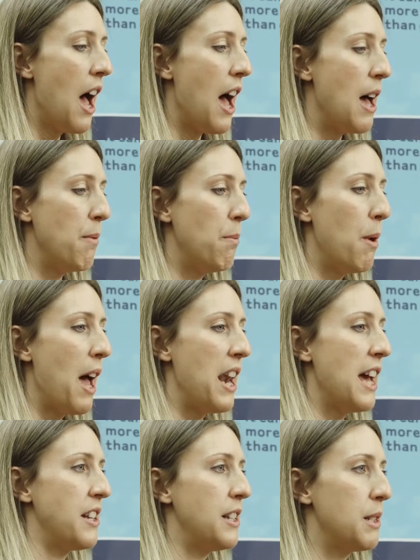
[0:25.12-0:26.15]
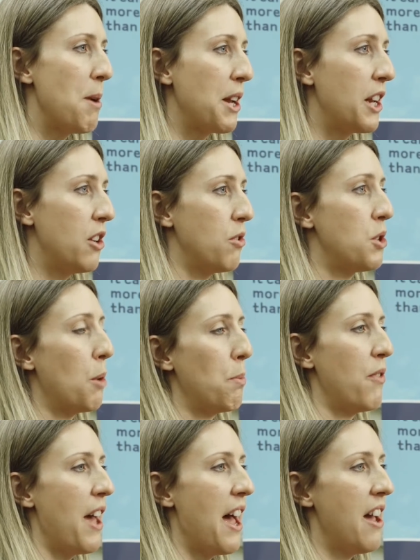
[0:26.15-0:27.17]
And adding smoking on top
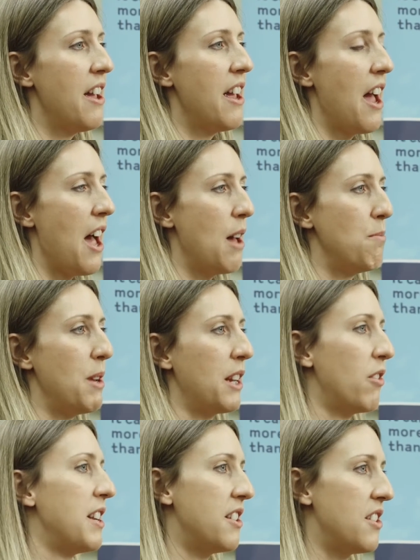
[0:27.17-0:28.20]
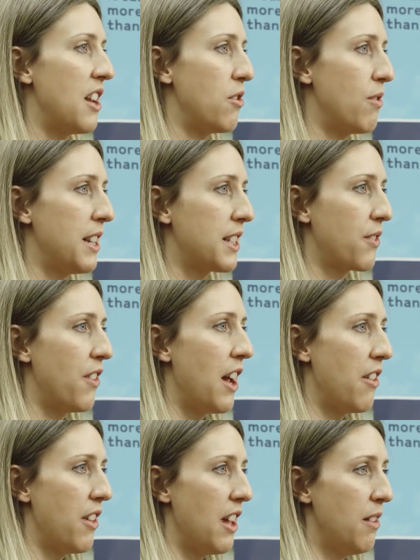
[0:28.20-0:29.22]
of that increases those risks
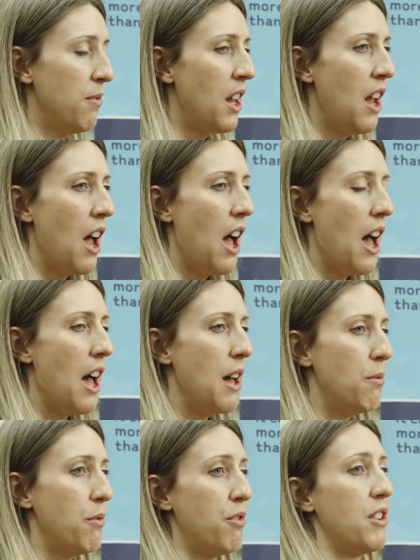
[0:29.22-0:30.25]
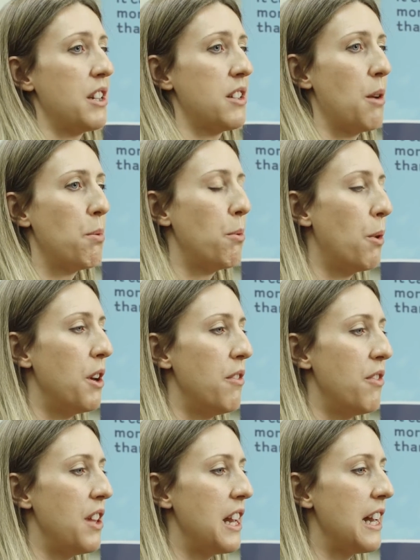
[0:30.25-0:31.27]
further. For example, one
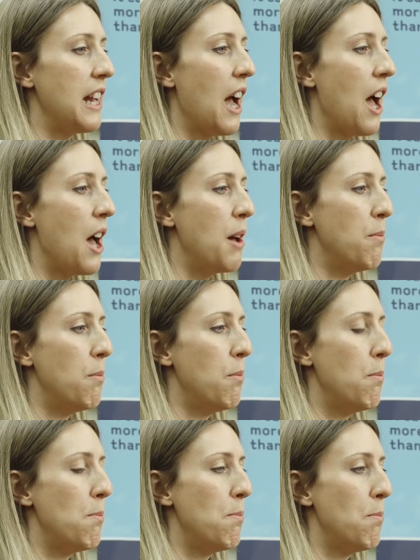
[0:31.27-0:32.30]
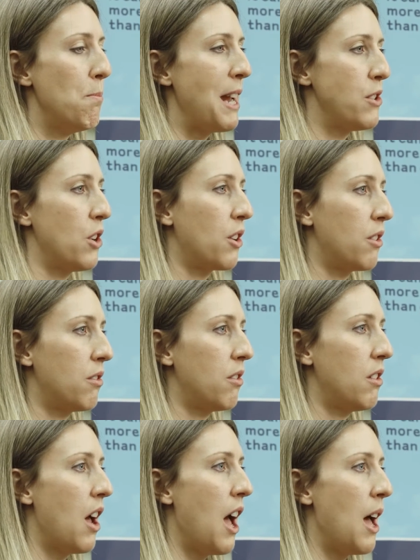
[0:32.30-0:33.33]
of the major
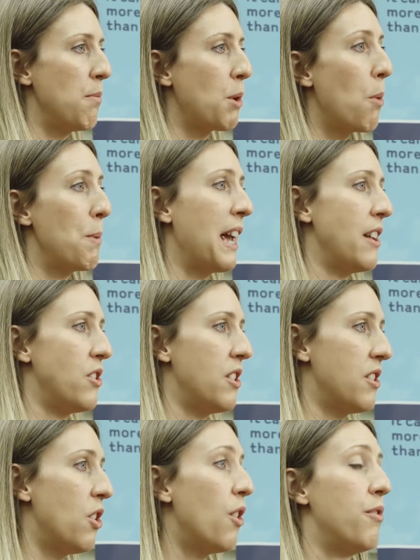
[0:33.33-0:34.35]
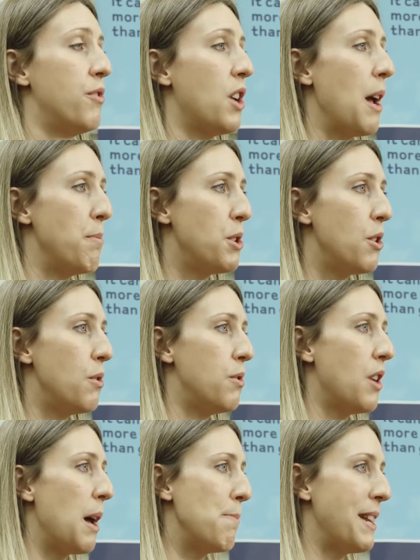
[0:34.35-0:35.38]
complications a lot of type 2
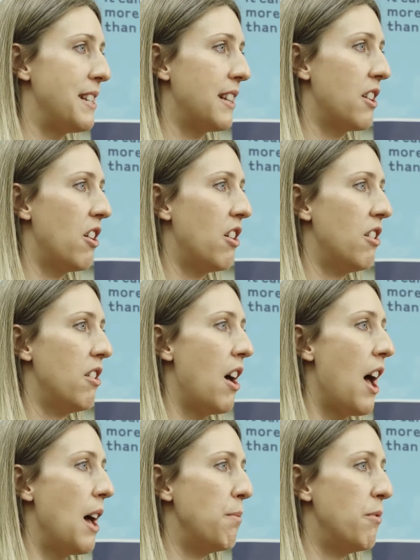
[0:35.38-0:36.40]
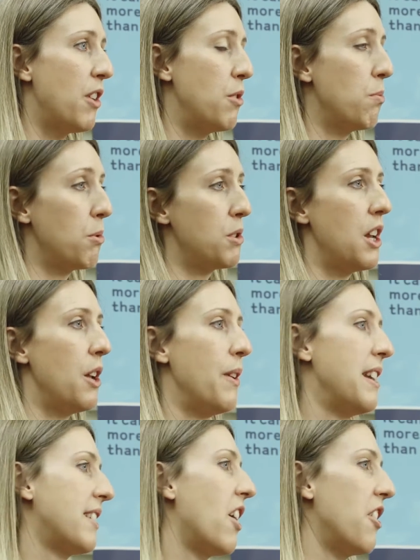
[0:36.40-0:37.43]
diabetics are vulnerable
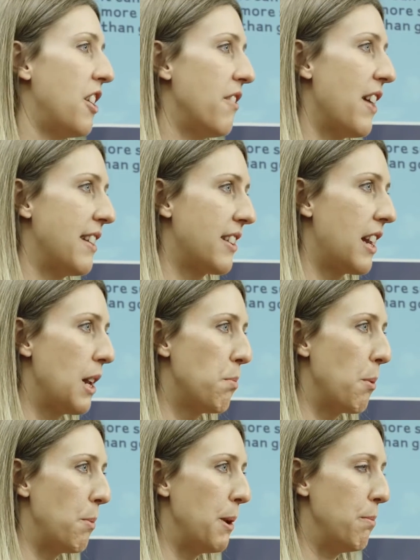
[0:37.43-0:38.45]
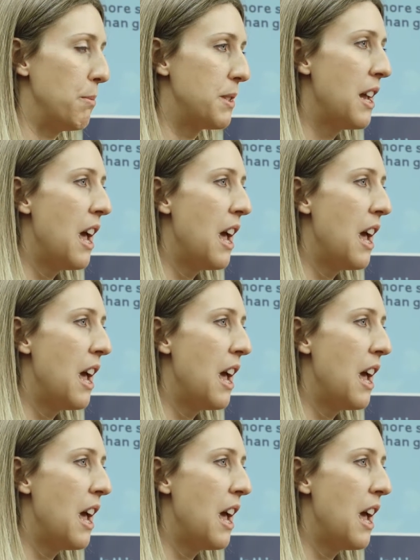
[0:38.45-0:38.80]
to is cardiovascular problems.